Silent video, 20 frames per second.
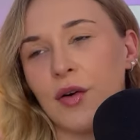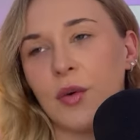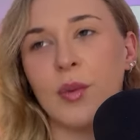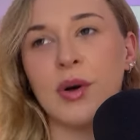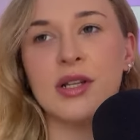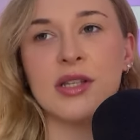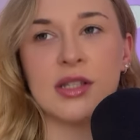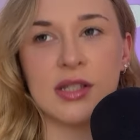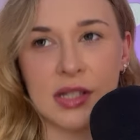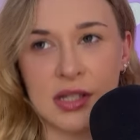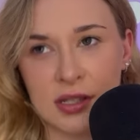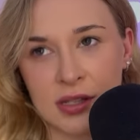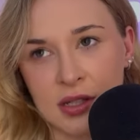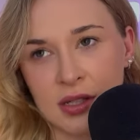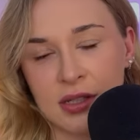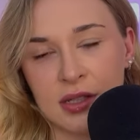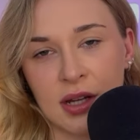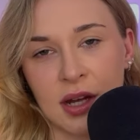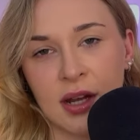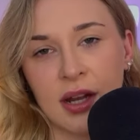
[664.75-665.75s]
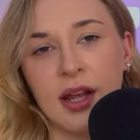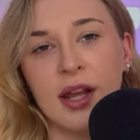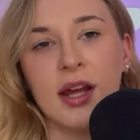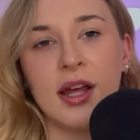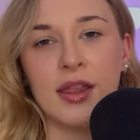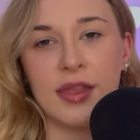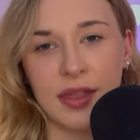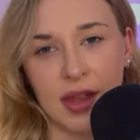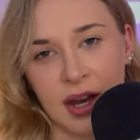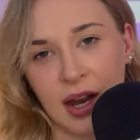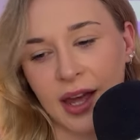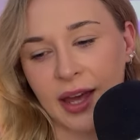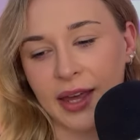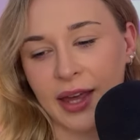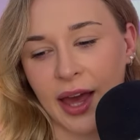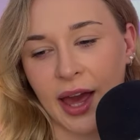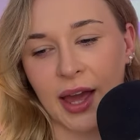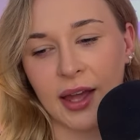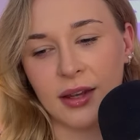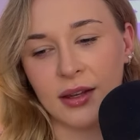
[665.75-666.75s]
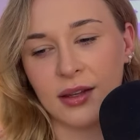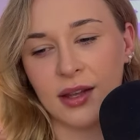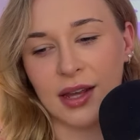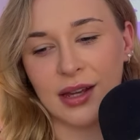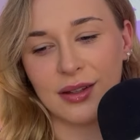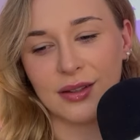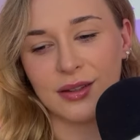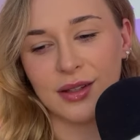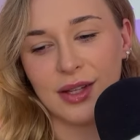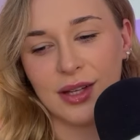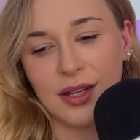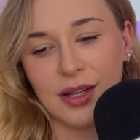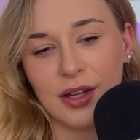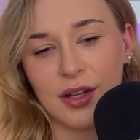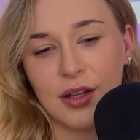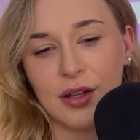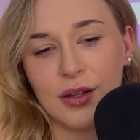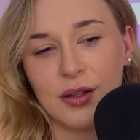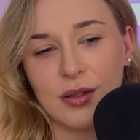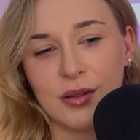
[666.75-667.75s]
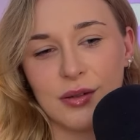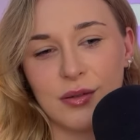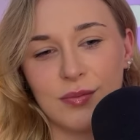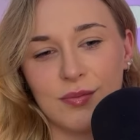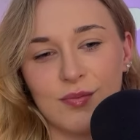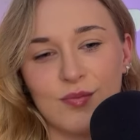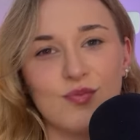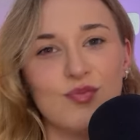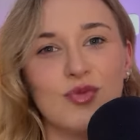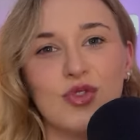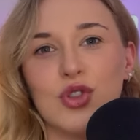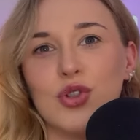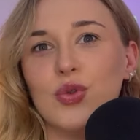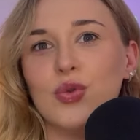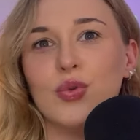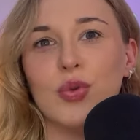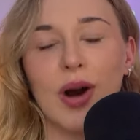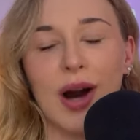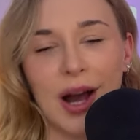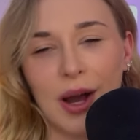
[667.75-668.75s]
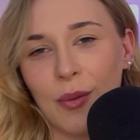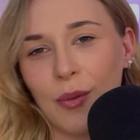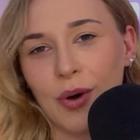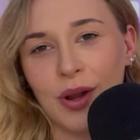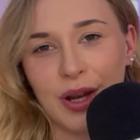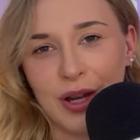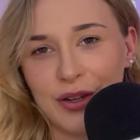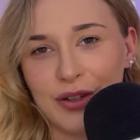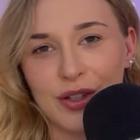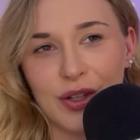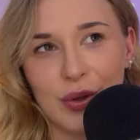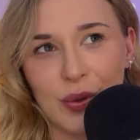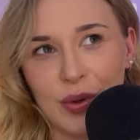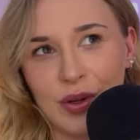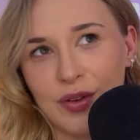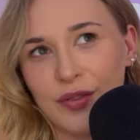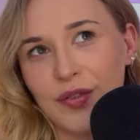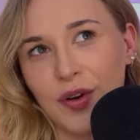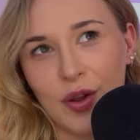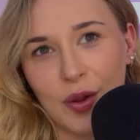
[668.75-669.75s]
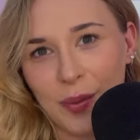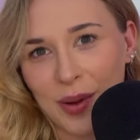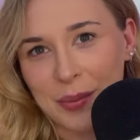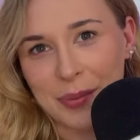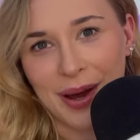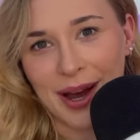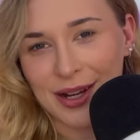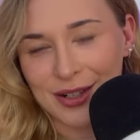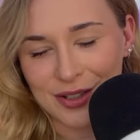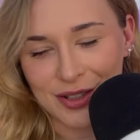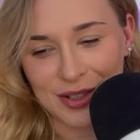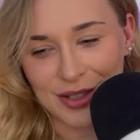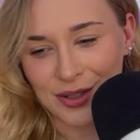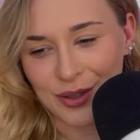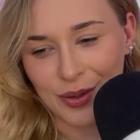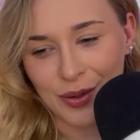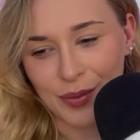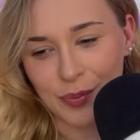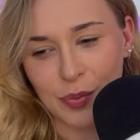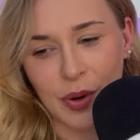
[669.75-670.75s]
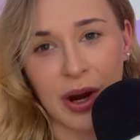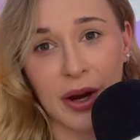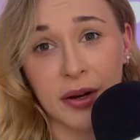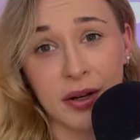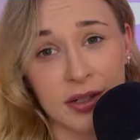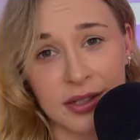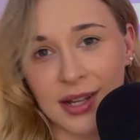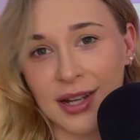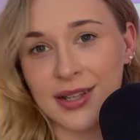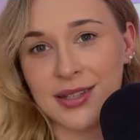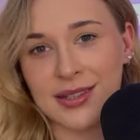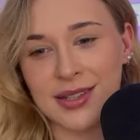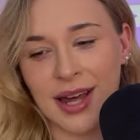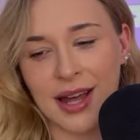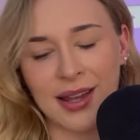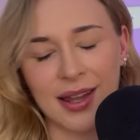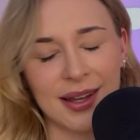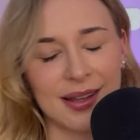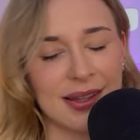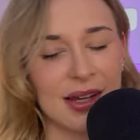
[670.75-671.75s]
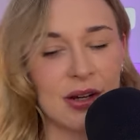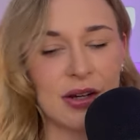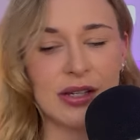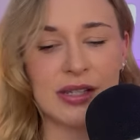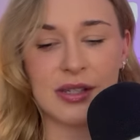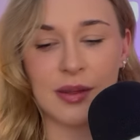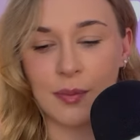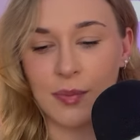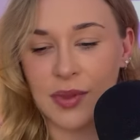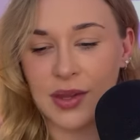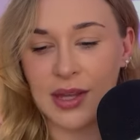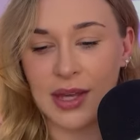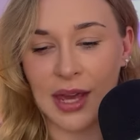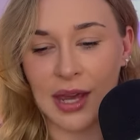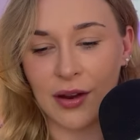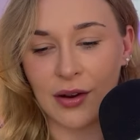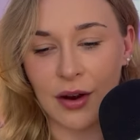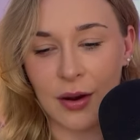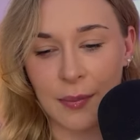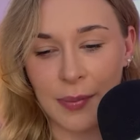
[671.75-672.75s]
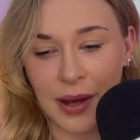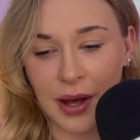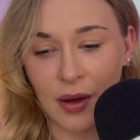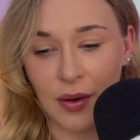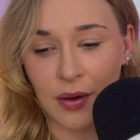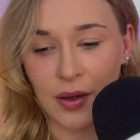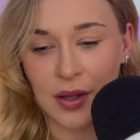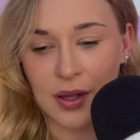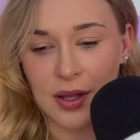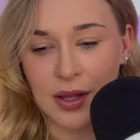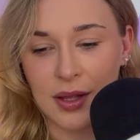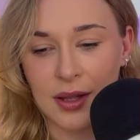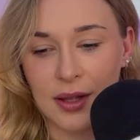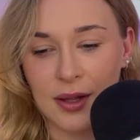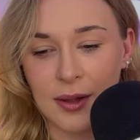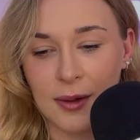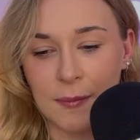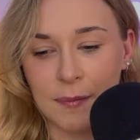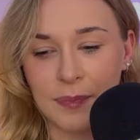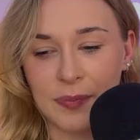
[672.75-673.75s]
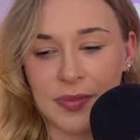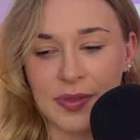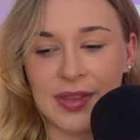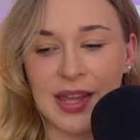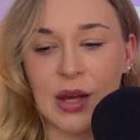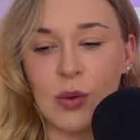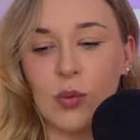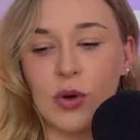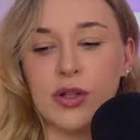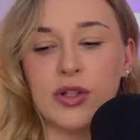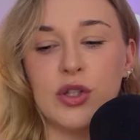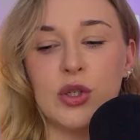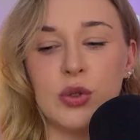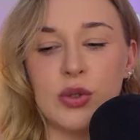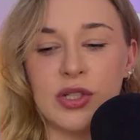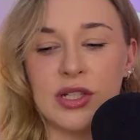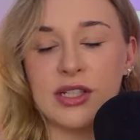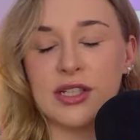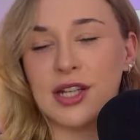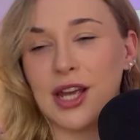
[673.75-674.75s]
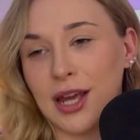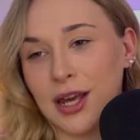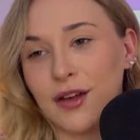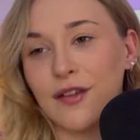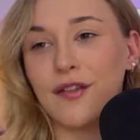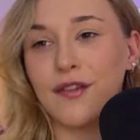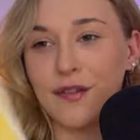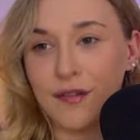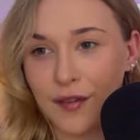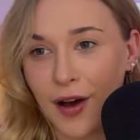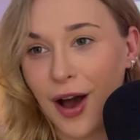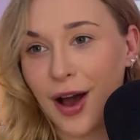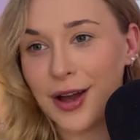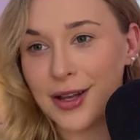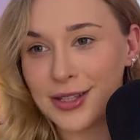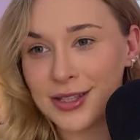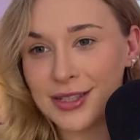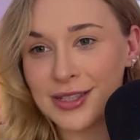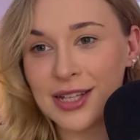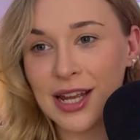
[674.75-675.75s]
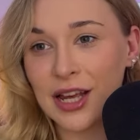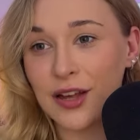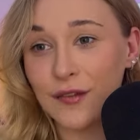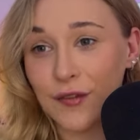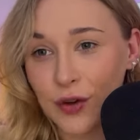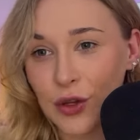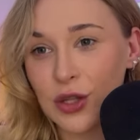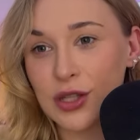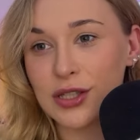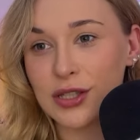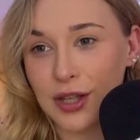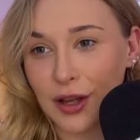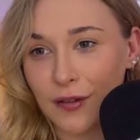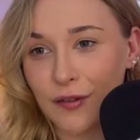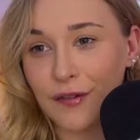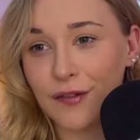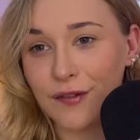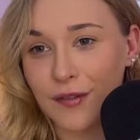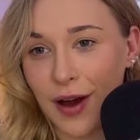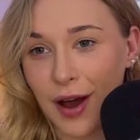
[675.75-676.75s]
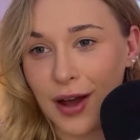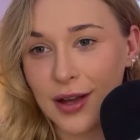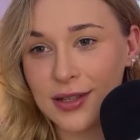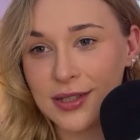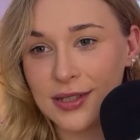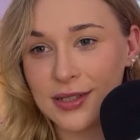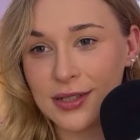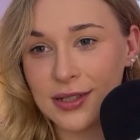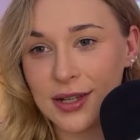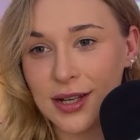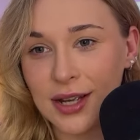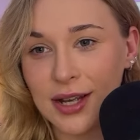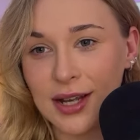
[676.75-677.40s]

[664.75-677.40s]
Once this is done, then I can like do what I want to do and follow my passions or prioritize that. Like there is something here about they want you to take for yourself first.